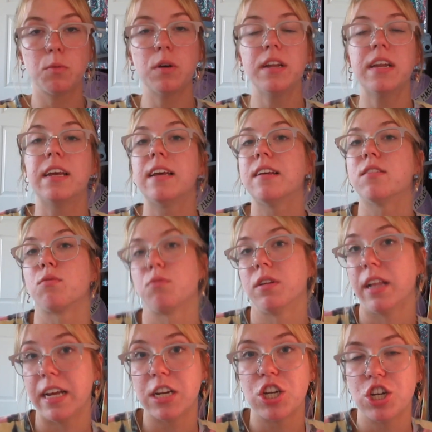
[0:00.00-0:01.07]
one is
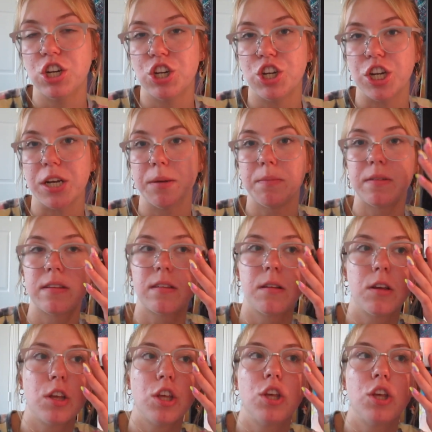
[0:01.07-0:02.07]
relationships.